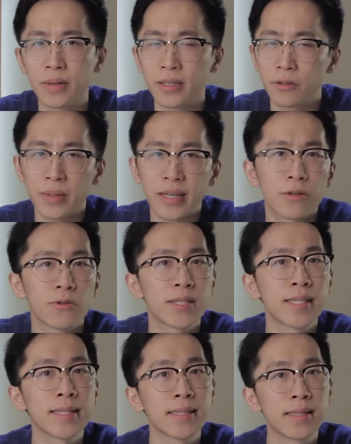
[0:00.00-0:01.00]
but it'll be
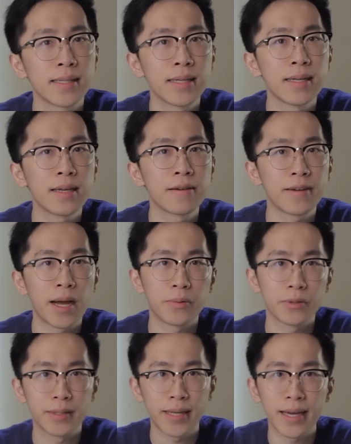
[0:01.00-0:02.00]
interesting to see if
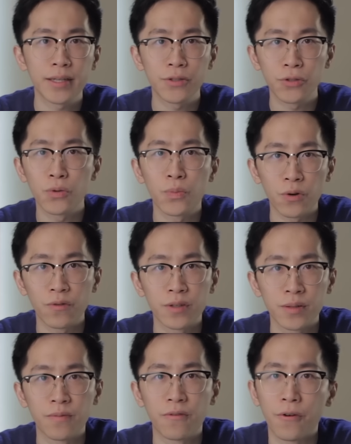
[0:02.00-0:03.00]
Apple takes
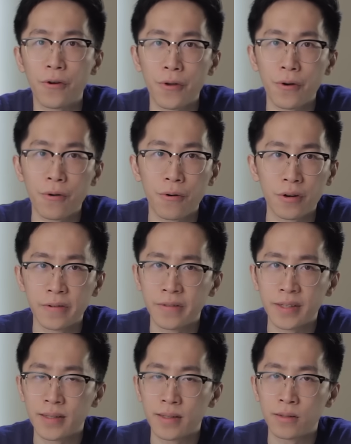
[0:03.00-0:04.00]
neumorphism further or if
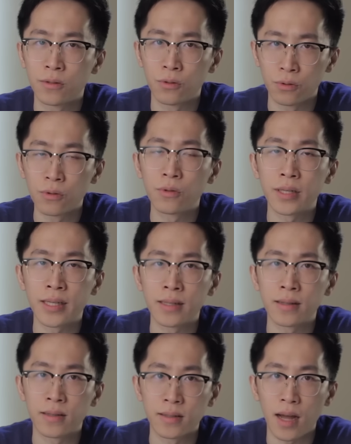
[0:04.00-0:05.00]
this is
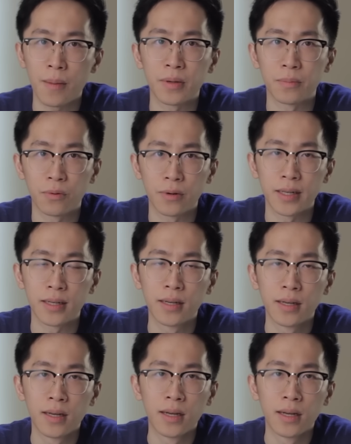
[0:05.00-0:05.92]
truly the stopping point.